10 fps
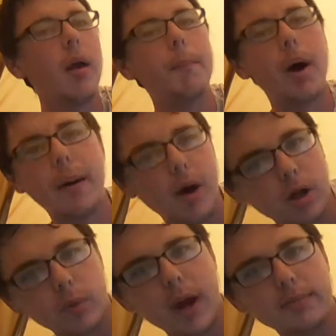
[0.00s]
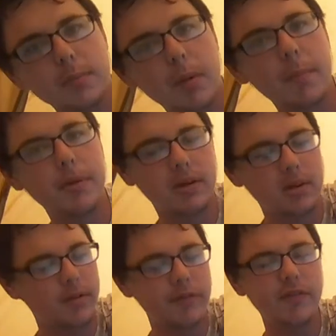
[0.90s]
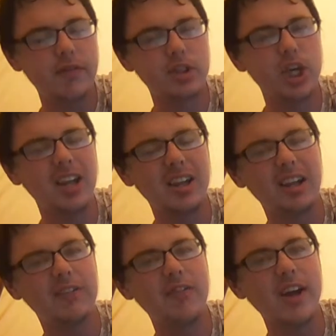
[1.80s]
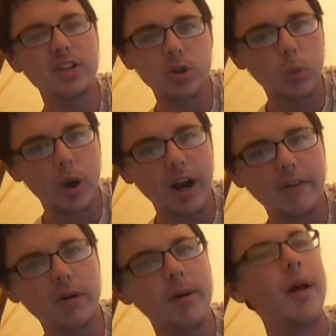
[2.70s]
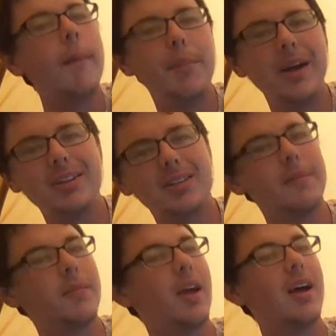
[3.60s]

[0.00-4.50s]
Bob Holly wraps him up in the chain link fence or whatever. Pins him.